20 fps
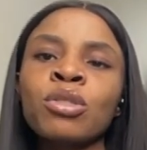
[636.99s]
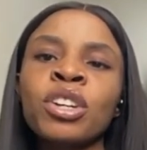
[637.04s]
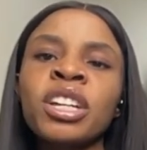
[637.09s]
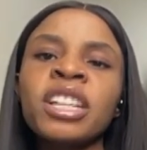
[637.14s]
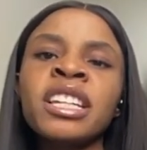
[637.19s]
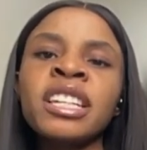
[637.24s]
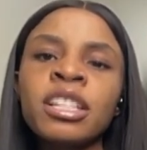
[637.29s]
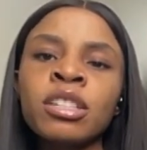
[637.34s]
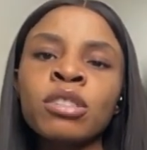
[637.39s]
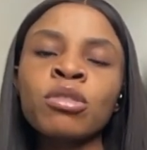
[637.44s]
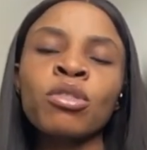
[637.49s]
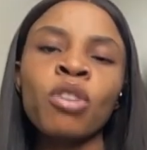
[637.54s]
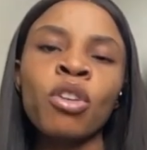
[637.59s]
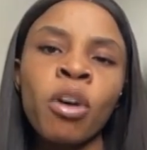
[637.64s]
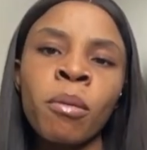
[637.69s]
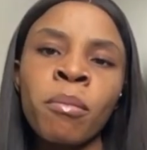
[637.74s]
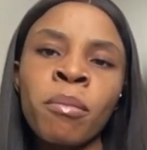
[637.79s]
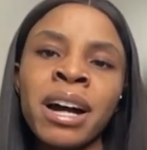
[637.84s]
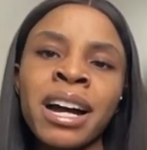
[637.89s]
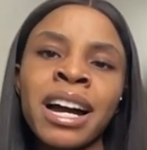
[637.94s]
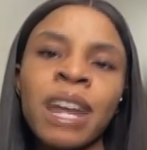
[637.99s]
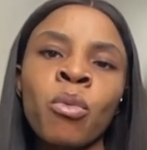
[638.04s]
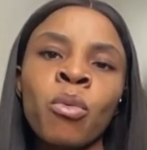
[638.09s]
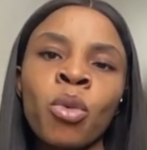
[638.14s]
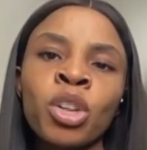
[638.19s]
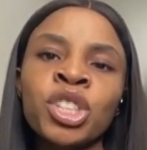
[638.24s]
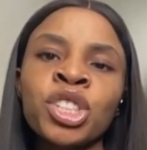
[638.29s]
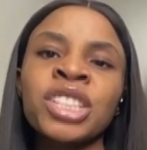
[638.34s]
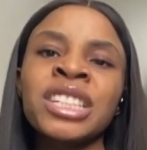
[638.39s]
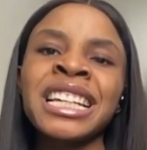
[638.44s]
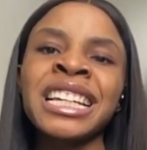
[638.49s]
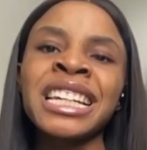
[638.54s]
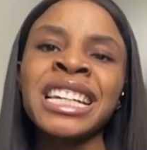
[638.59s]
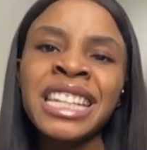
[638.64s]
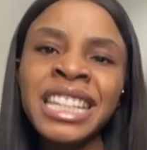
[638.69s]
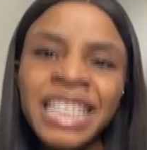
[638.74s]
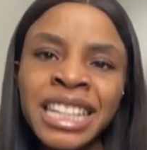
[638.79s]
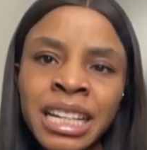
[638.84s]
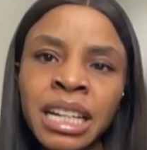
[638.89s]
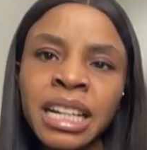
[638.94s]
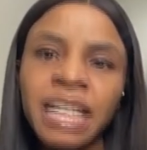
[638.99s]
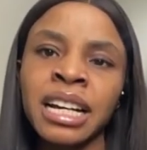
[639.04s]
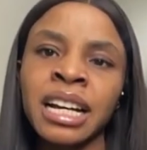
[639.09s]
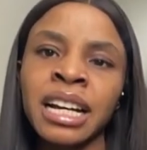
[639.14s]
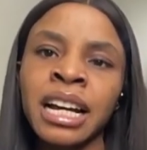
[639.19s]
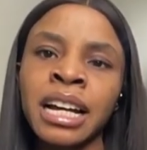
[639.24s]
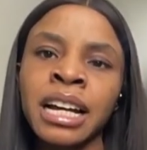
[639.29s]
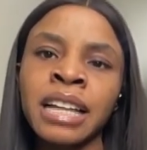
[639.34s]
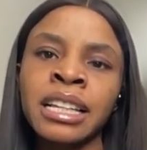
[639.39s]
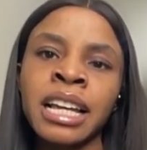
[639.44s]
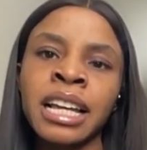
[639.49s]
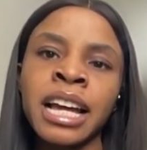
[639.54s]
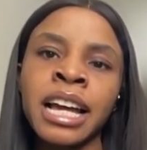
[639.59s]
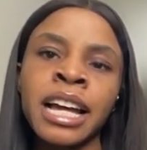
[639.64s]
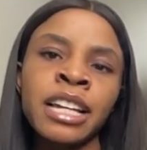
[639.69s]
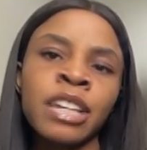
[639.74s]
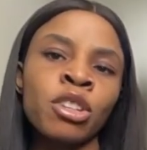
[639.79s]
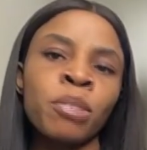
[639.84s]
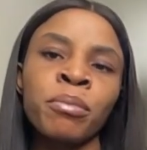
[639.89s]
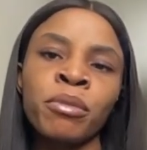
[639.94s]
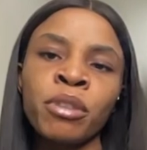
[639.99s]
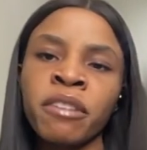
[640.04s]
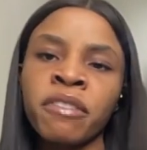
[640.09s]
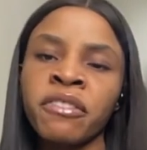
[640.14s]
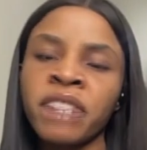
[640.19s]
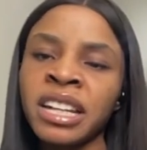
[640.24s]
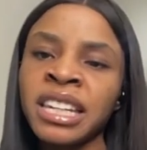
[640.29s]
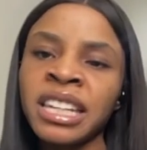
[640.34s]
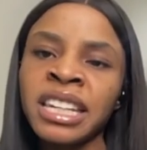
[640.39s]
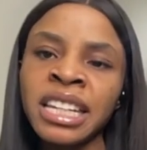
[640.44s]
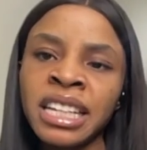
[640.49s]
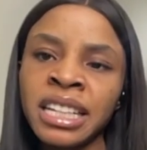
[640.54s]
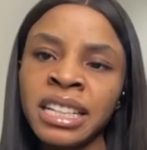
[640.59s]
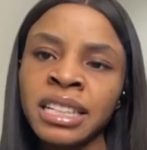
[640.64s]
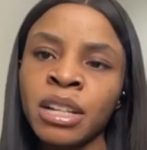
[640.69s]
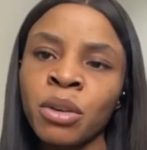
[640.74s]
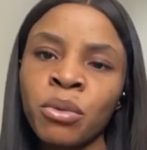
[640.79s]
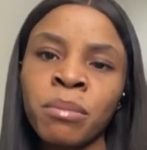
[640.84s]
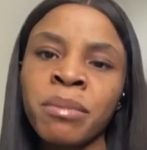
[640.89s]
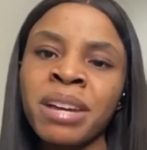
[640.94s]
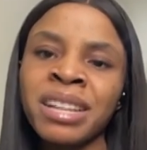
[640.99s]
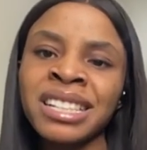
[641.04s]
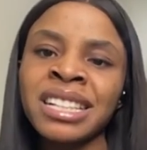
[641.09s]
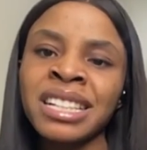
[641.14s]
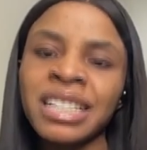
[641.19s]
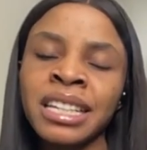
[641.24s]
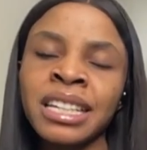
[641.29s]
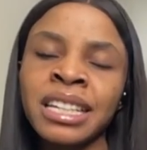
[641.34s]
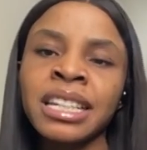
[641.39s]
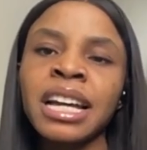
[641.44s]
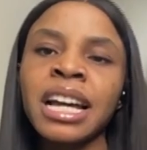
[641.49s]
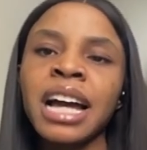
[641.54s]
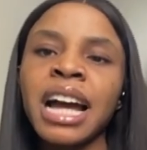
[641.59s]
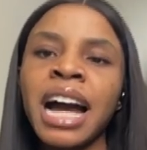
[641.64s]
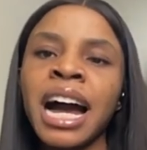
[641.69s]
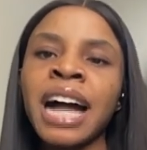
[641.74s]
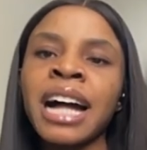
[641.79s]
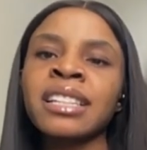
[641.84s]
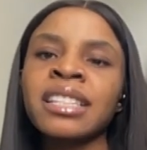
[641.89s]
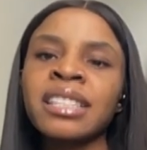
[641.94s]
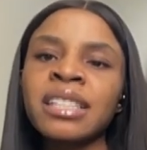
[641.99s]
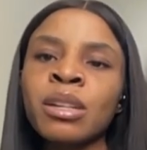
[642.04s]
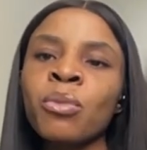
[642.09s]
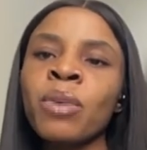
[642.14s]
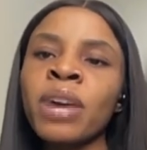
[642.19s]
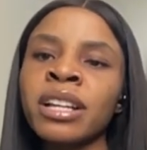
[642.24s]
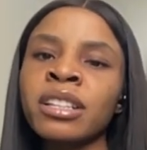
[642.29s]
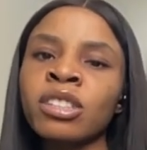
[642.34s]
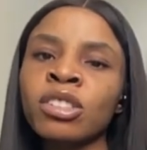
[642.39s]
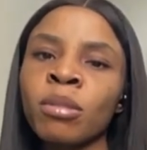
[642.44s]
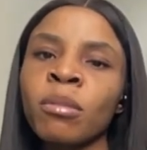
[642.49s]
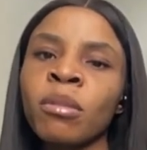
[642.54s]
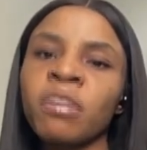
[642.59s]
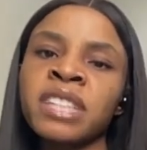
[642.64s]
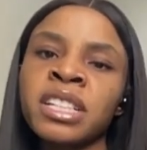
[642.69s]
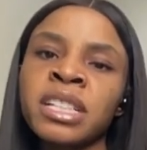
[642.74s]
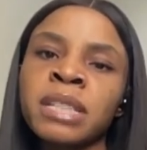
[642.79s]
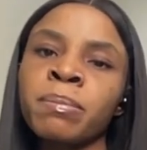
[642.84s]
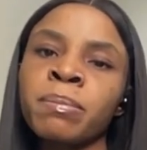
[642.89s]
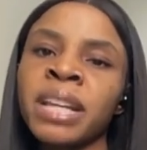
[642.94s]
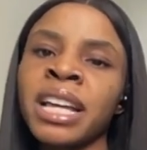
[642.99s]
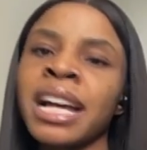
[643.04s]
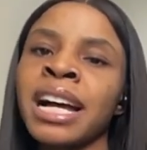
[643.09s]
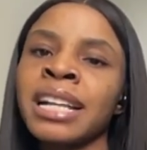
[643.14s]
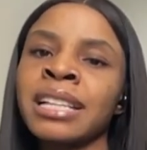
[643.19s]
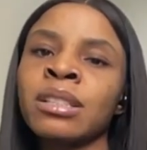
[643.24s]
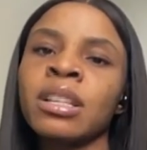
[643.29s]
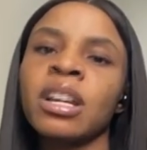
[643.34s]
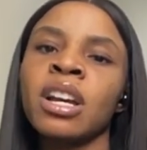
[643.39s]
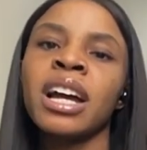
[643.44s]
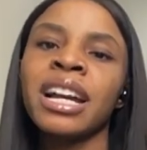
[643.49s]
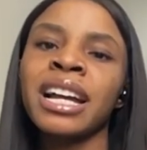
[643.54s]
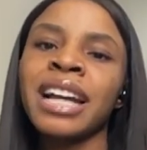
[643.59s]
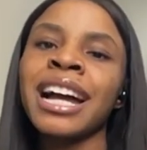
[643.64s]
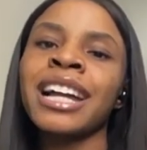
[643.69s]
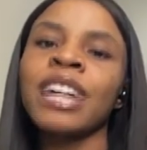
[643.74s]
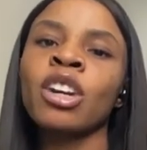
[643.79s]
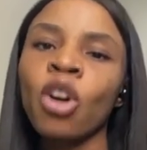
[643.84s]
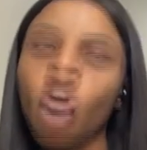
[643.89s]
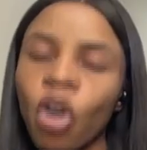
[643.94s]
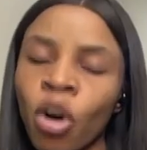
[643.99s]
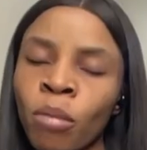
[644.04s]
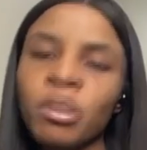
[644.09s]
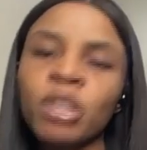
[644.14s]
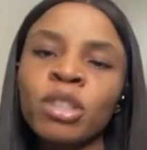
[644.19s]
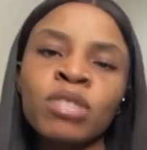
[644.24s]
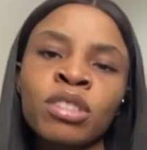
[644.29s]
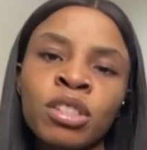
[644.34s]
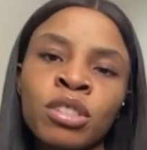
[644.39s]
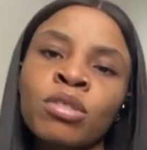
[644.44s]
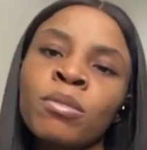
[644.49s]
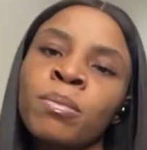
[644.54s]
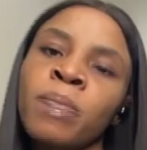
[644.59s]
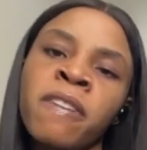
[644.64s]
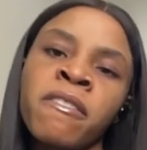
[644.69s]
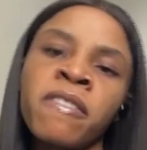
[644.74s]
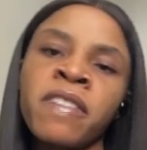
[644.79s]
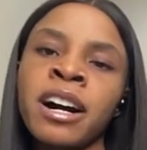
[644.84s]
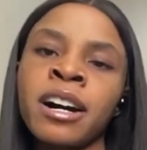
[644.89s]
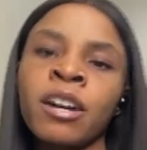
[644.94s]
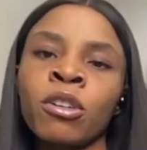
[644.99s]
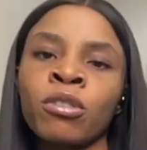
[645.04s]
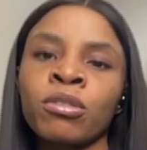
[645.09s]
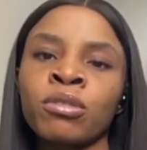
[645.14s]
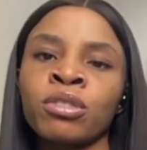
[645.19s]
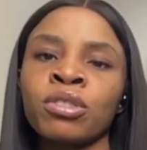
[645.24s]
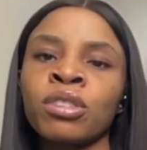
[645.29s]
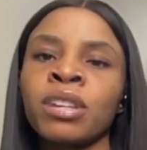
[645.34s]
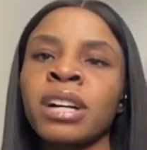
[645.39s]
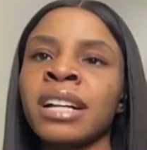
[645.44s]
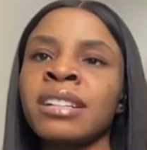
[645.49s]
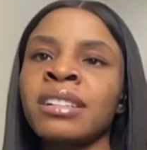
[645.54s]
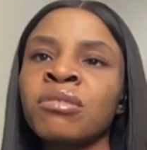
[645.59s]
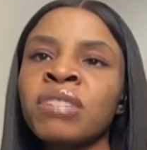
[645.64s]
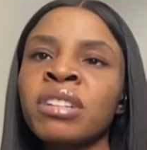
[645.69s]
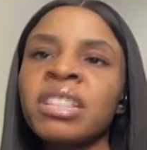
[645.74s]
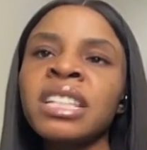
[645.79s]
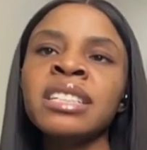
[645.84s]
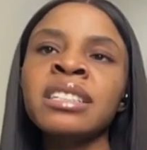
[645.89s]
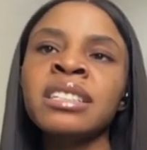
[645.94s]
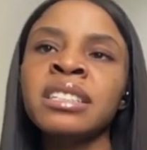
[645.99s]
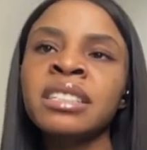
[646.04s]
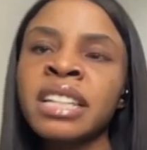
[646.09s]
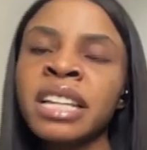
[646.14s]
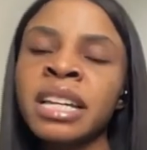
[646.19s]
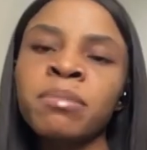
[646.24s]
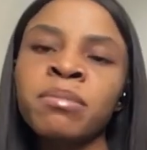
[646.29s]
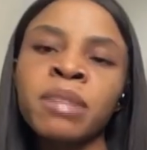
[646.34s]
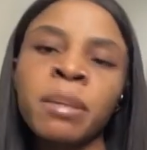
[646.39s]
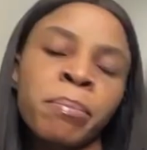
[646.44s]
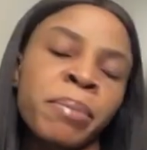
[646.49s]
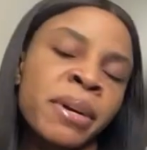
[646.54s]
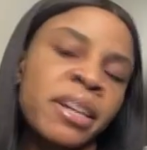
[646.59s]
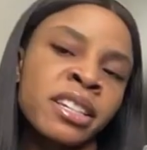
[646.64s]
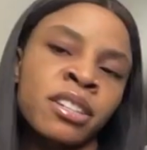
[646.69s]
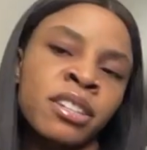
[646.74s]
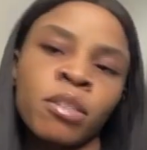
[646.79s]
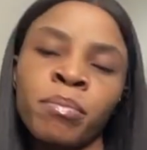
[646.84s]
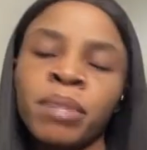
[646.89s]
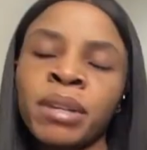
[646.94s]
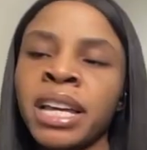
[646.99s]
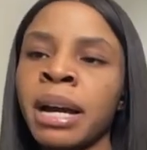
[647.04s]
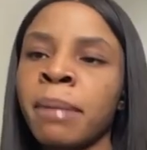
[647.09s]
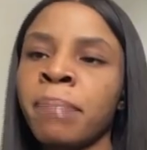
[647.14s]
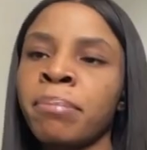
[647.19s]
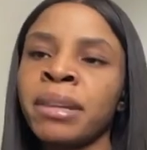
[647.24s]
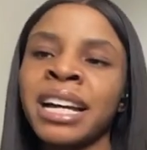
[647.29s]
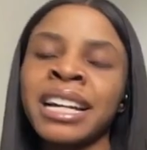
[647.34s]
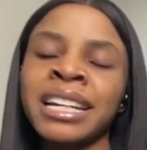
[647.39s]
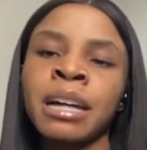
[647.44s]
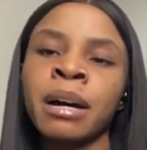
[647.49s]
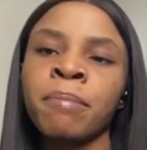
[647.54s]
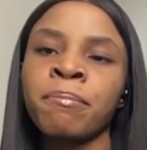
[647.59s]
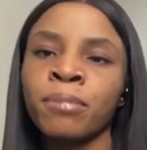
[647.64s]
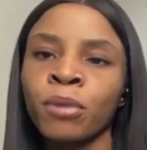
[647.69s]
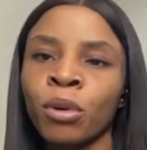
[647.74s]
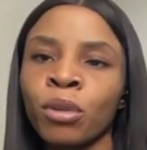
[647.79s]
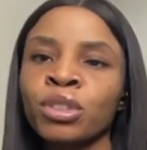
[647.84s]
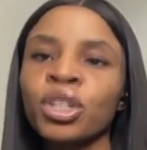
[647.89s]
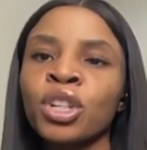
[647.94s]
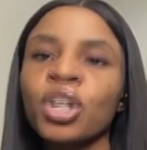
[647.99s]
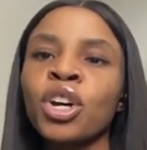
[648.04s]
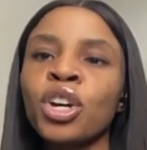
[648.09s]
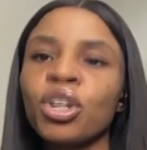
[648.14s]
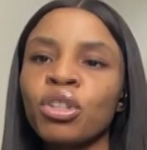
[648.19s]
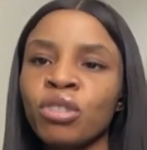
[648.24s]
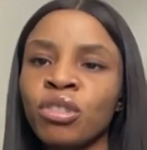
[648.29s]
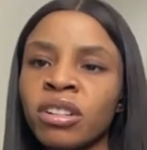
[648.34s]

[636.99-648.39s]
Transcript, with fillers: So he needs to come back and watch the league, uh, the NWFL league, the women's league, and see where some of these players can come into the Super Falcons. You can't really keep depending on player playing abroad.